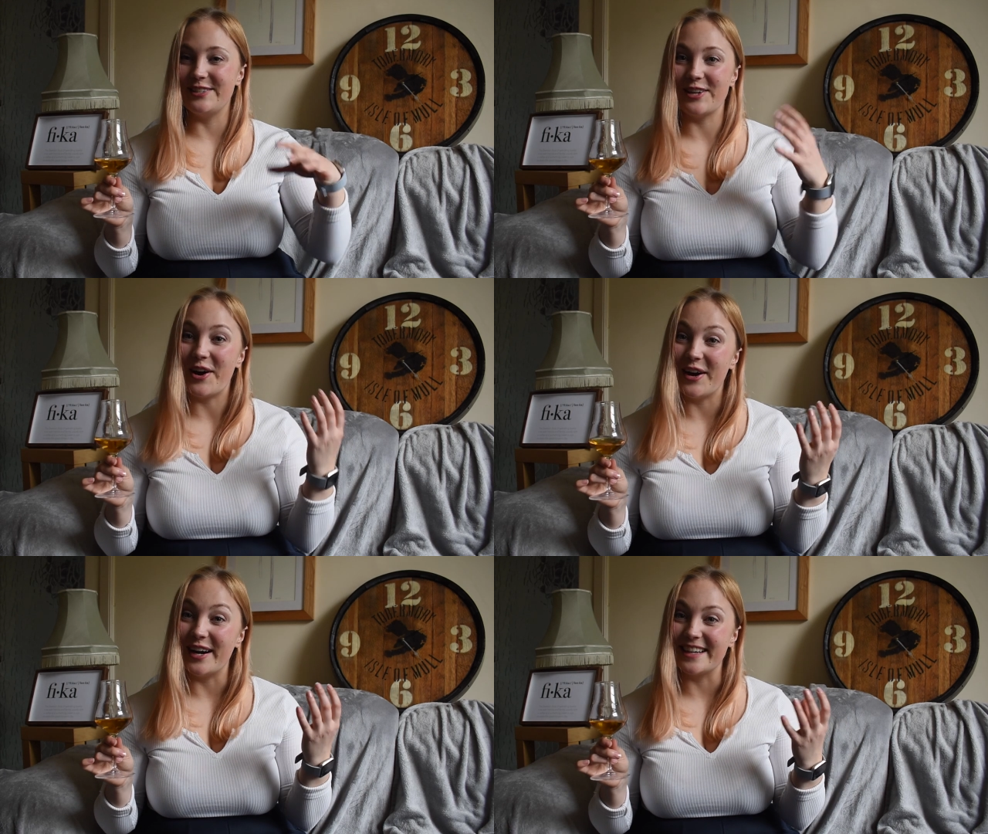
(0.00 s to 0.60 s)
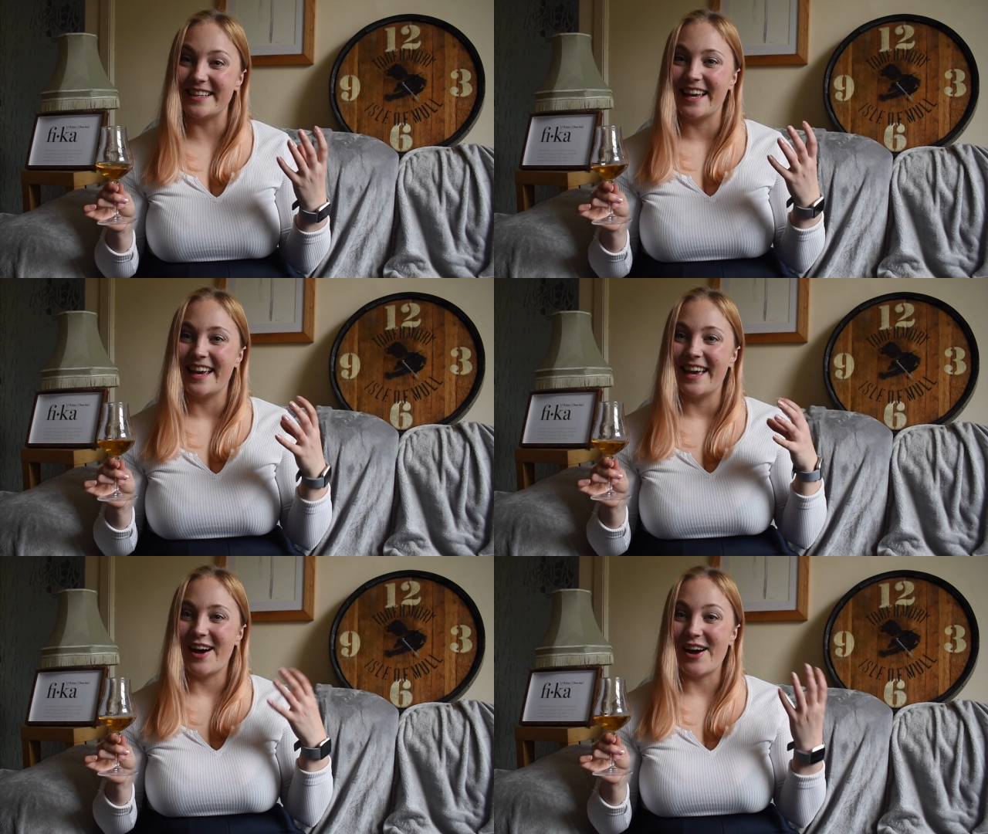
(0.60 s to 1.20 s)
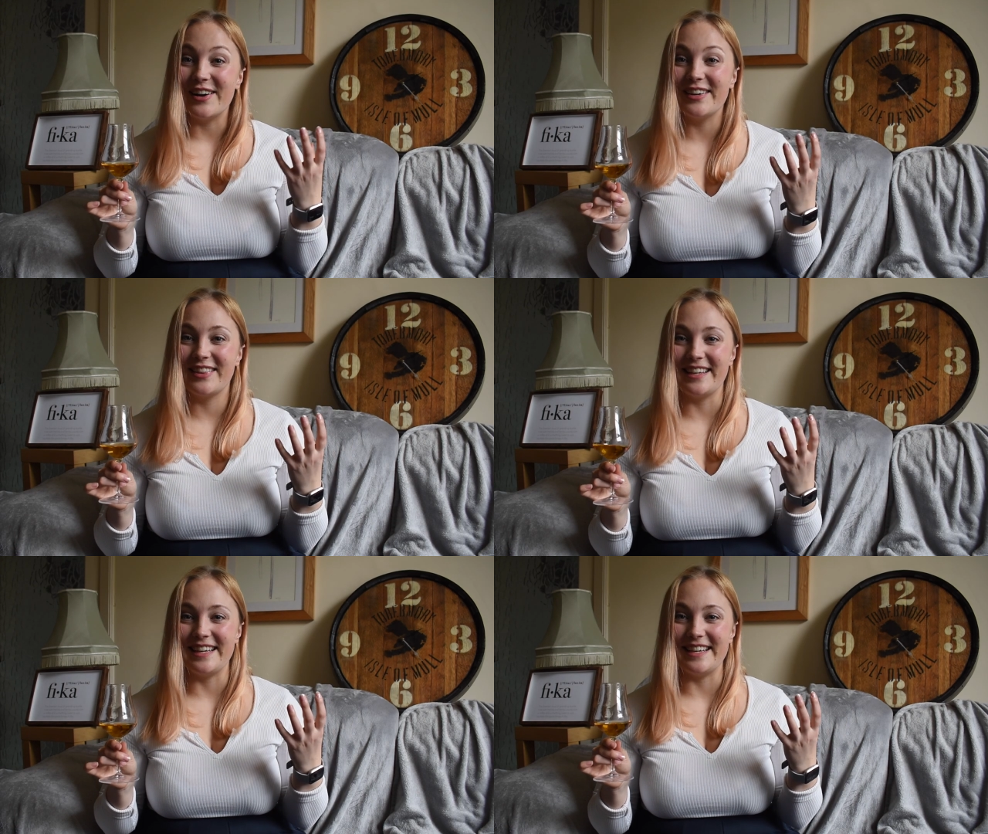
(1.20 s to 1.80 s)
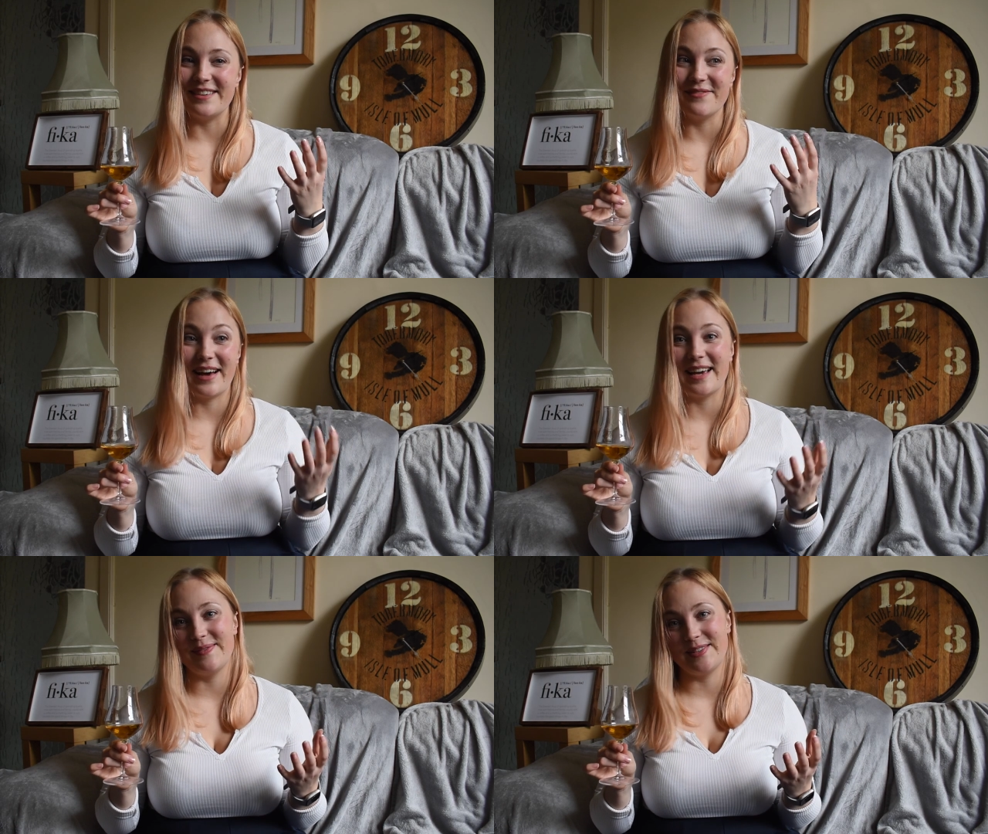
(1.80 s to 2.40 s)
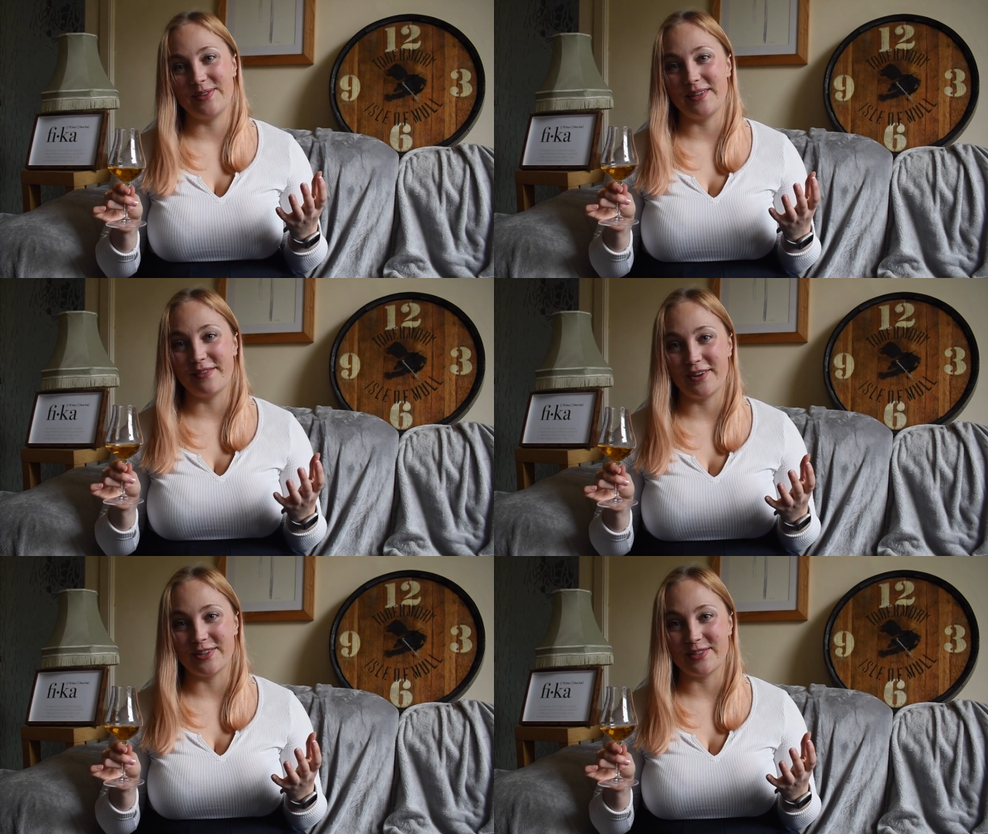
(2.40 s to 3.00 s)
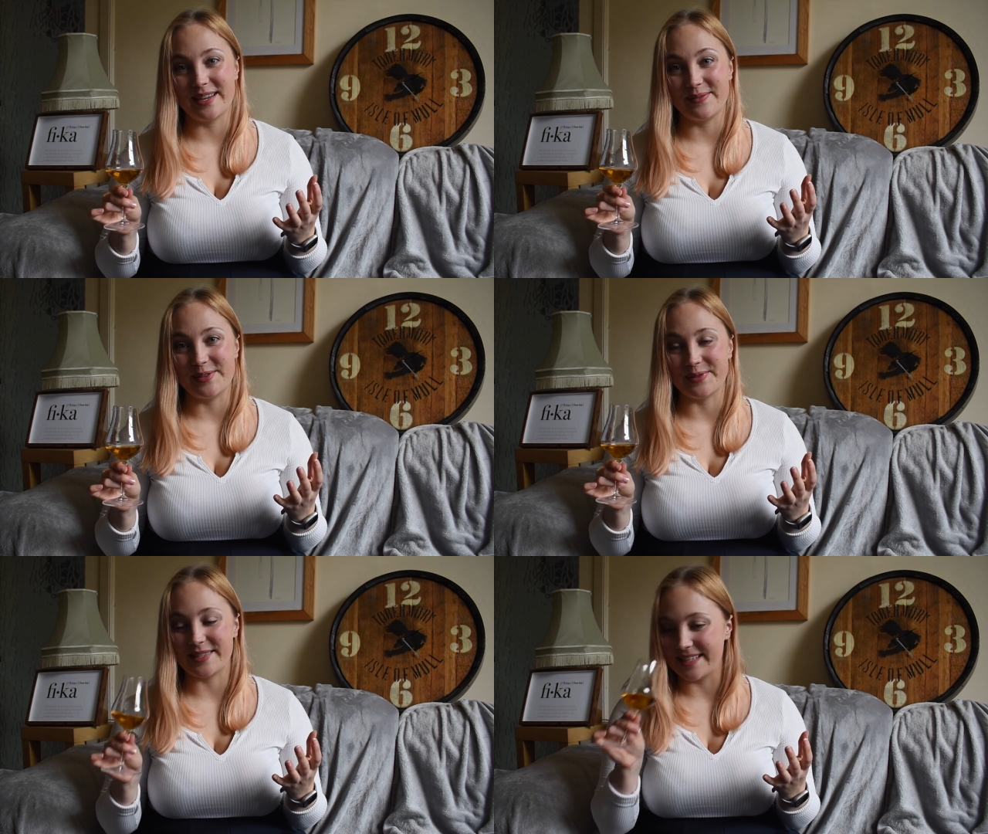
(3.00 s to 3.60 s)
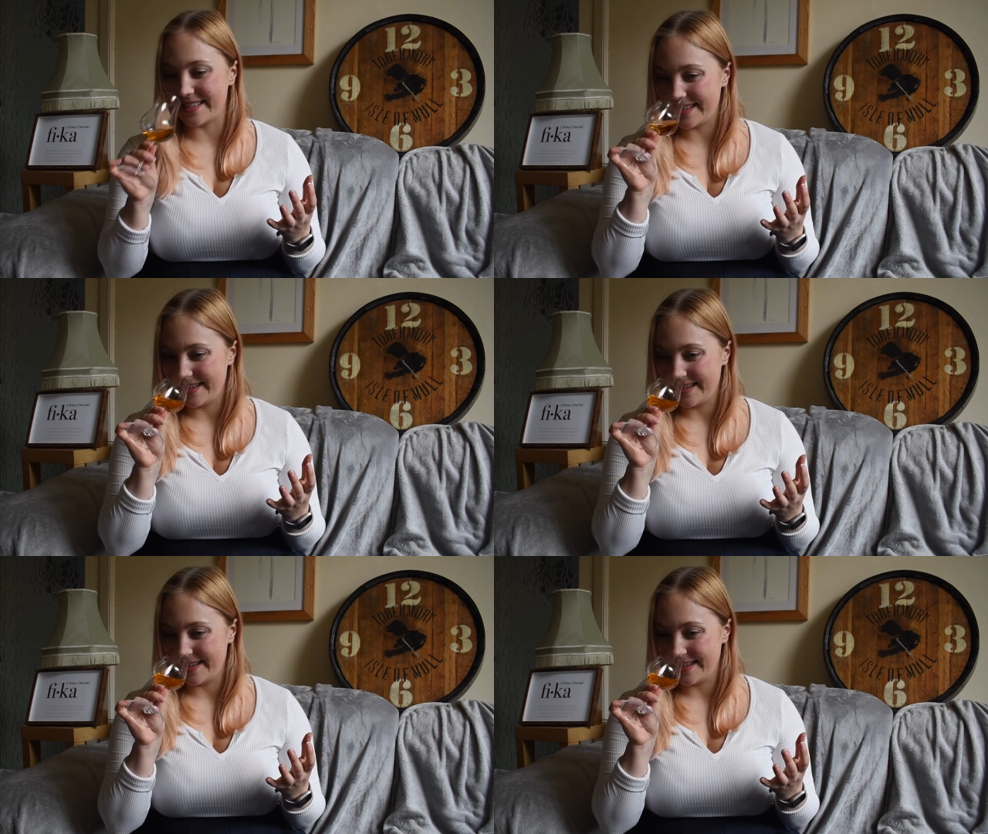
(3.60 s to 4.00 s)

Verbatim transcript: dark earthy vibe to it the first time you notice it.